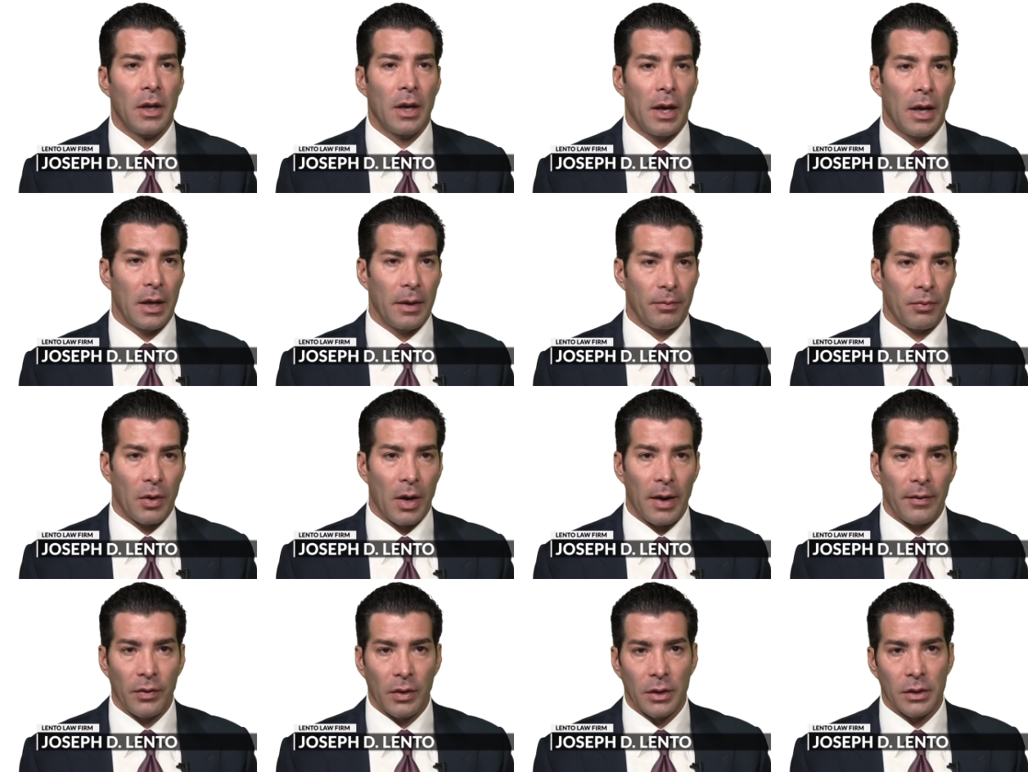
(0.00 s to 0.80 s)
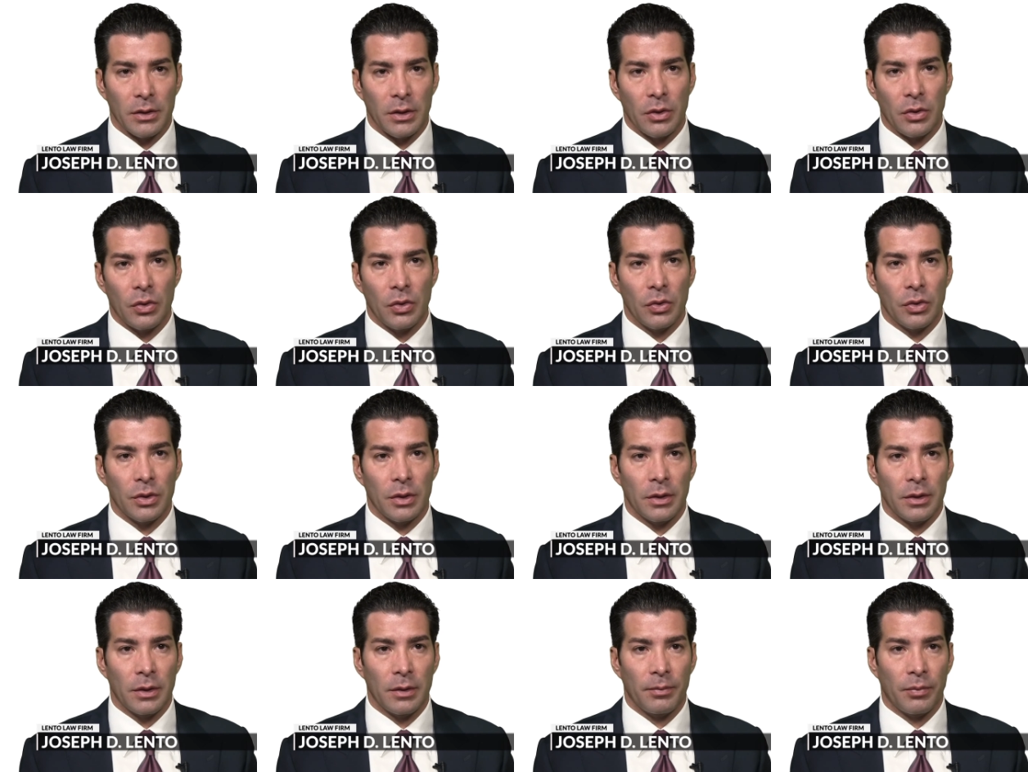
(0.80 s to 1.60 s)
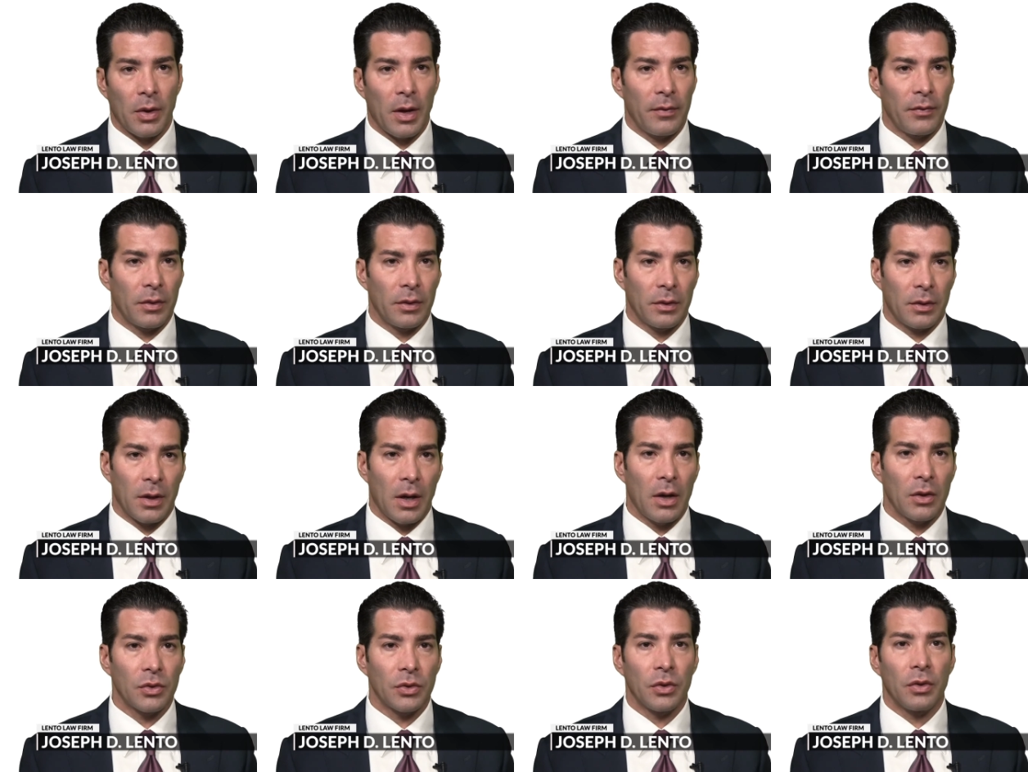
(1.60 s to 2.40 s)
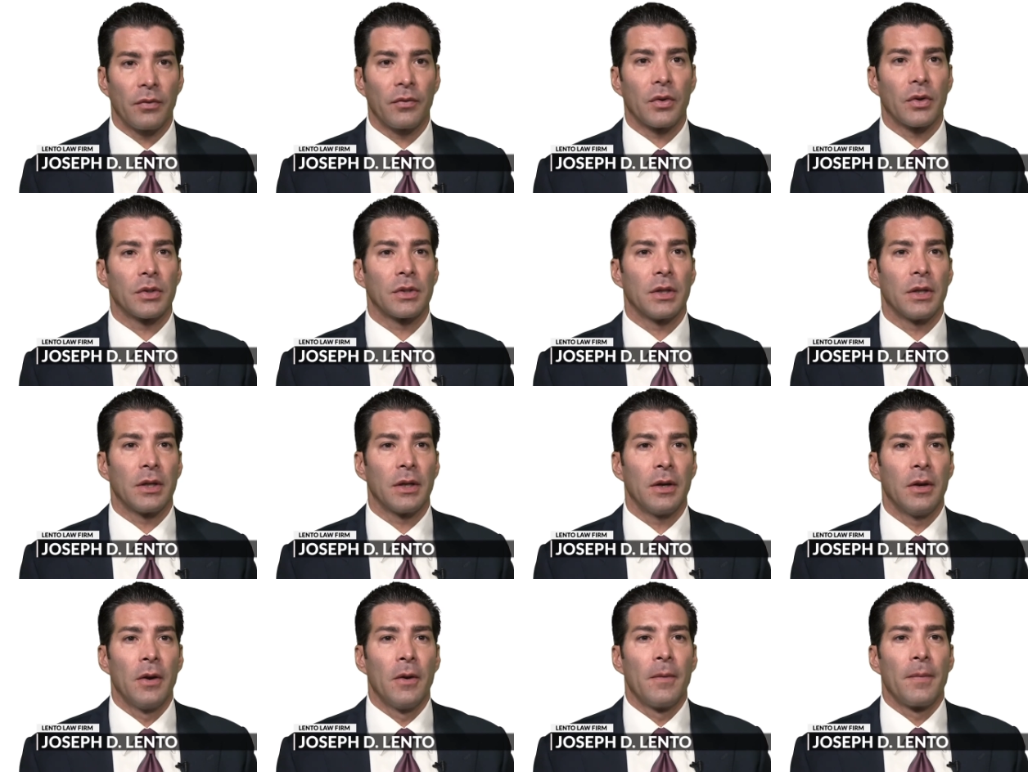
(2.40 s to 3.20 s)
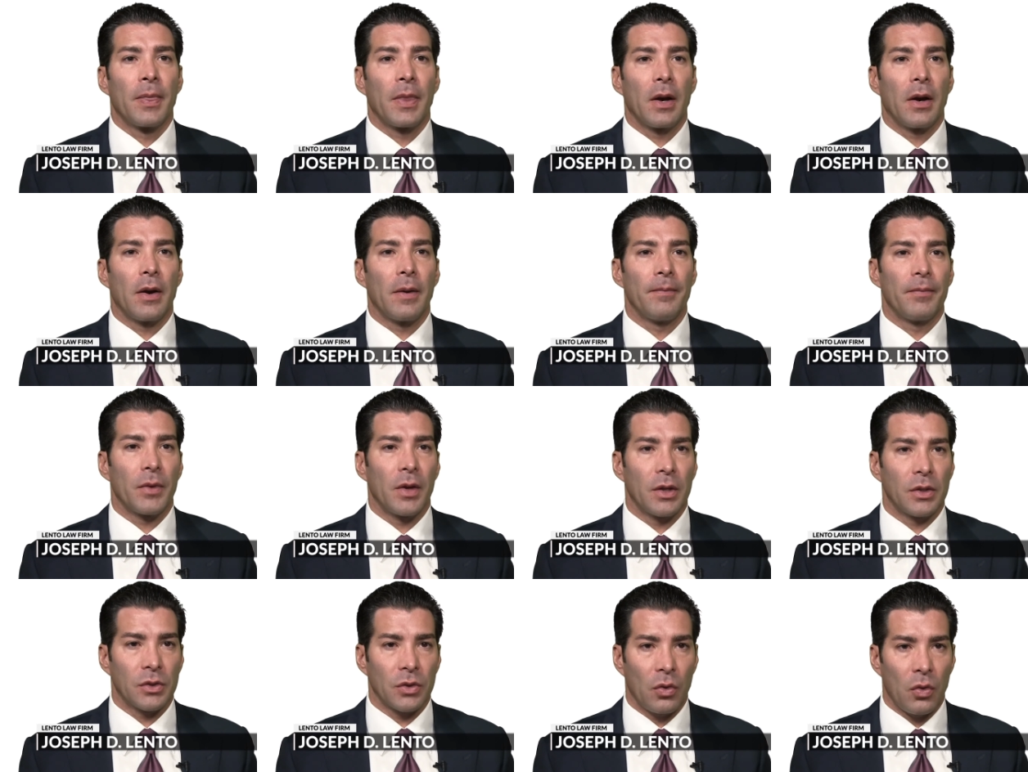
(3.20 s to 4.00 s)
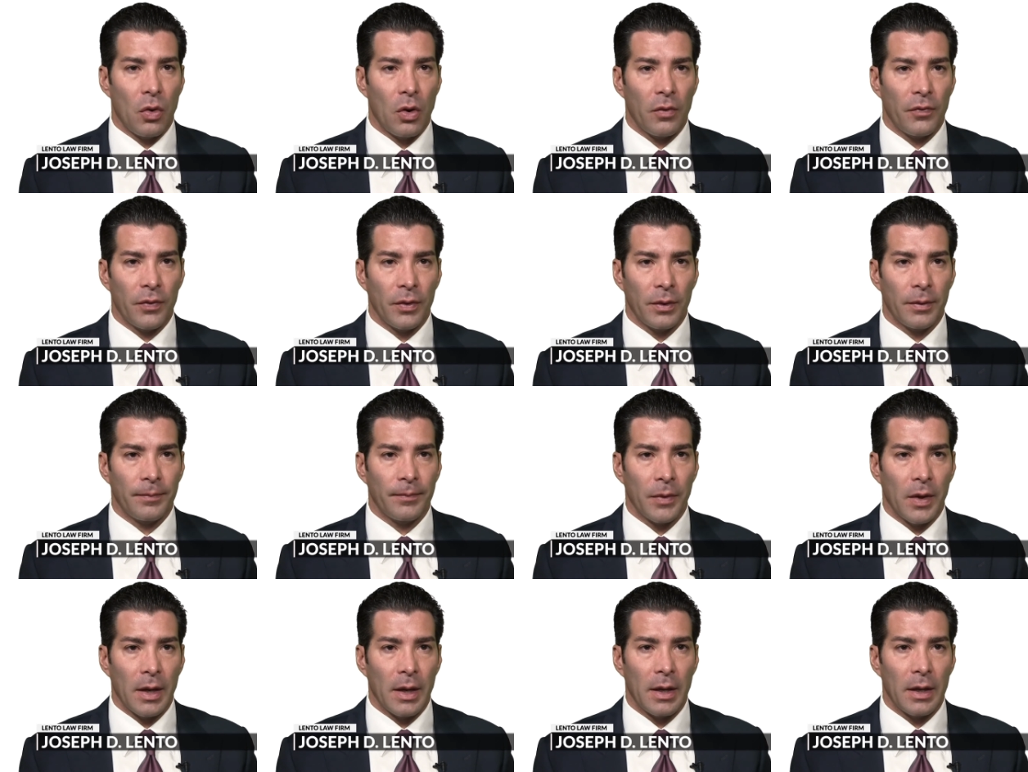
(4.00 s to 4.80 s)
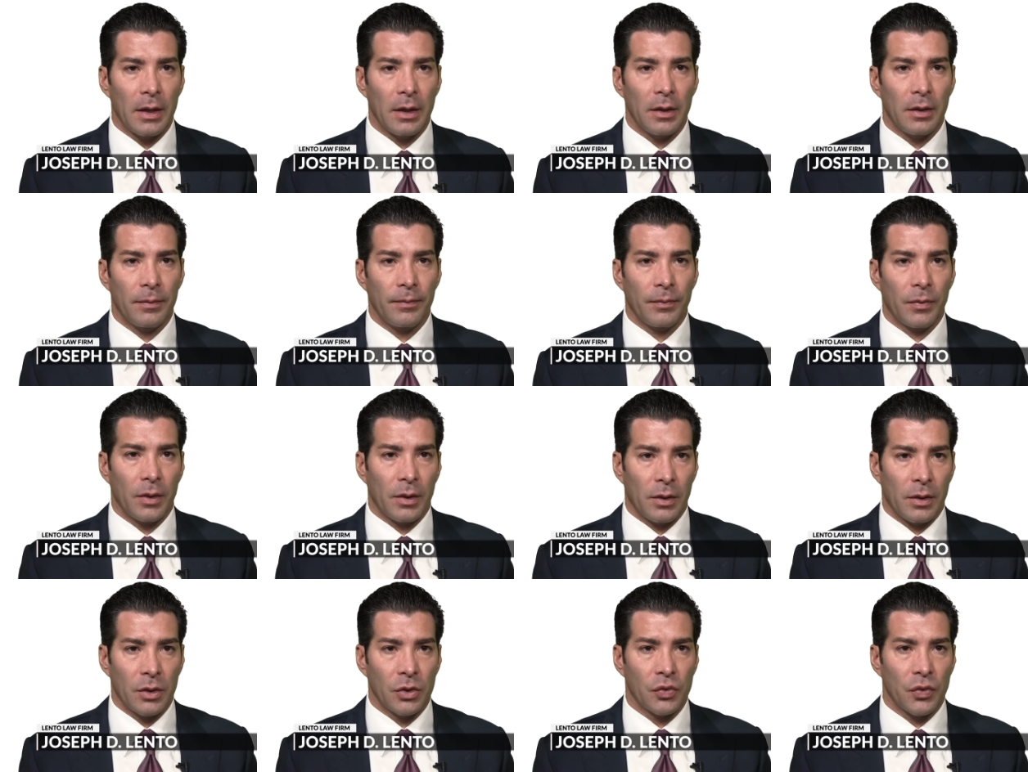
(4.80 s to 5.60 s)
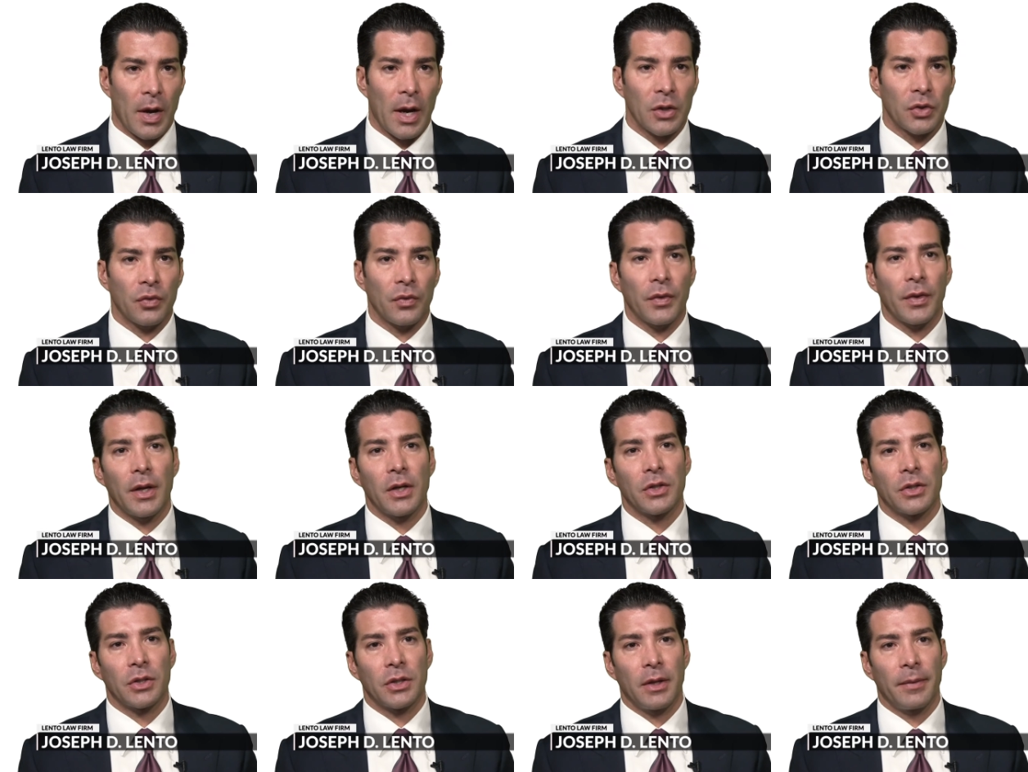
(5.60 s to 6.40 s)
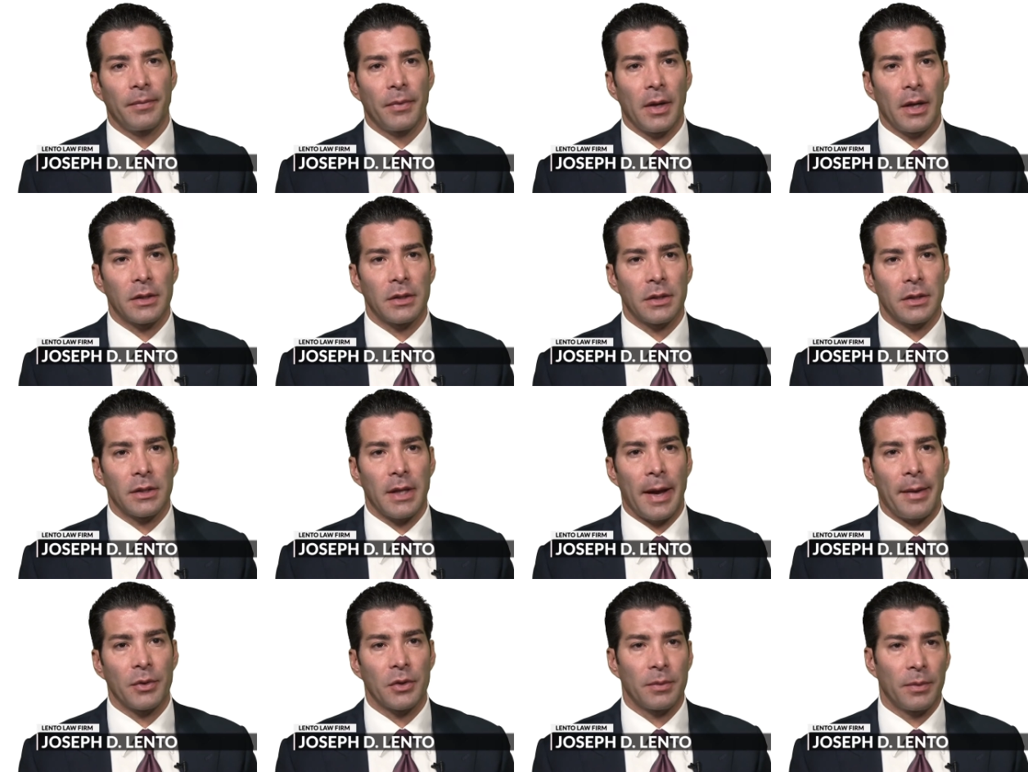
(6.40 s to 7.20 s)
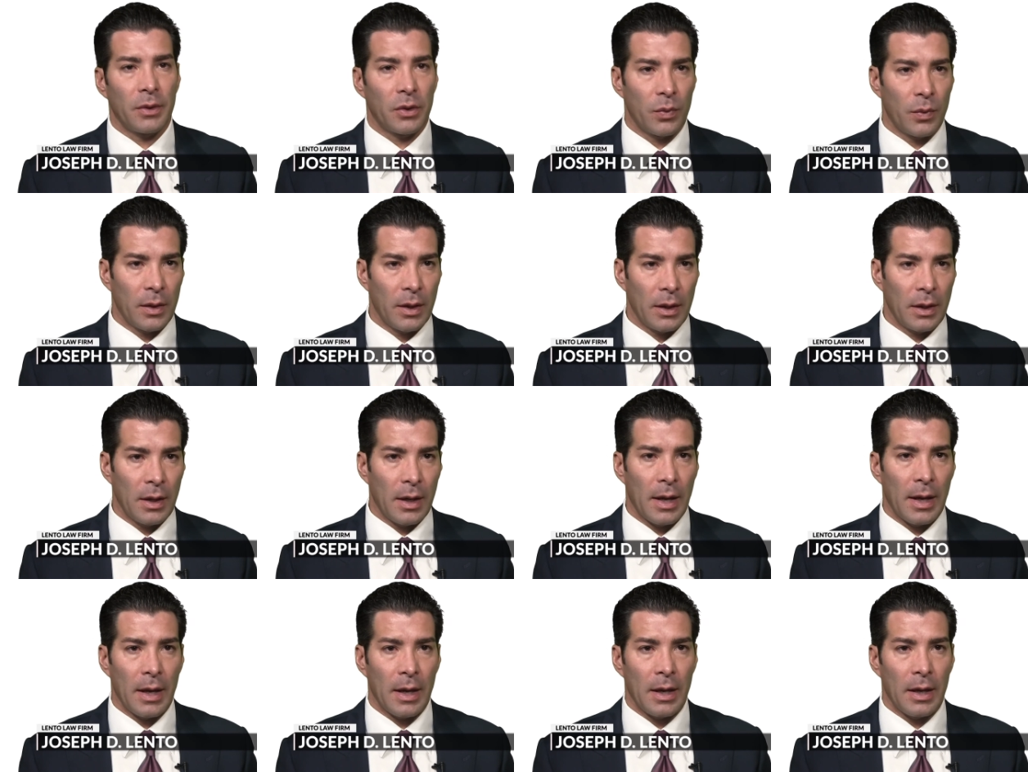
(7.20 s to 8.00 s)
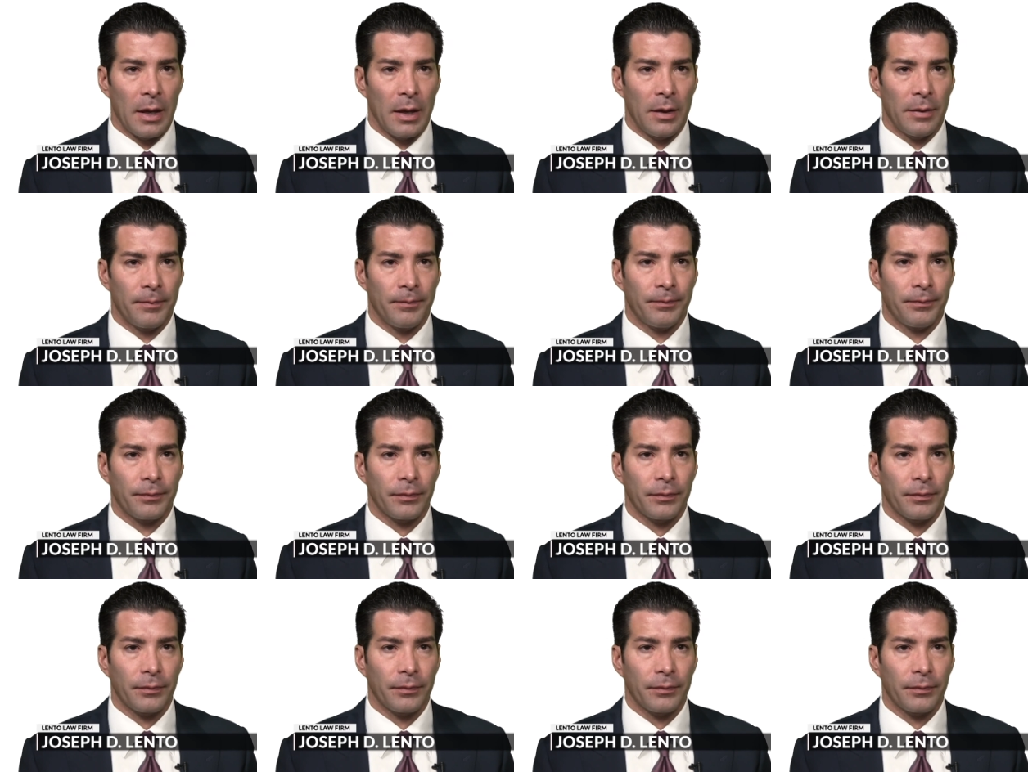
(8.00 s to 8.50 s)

At a private institution, a private college or university, um, it's often a contractual relationship that's established between a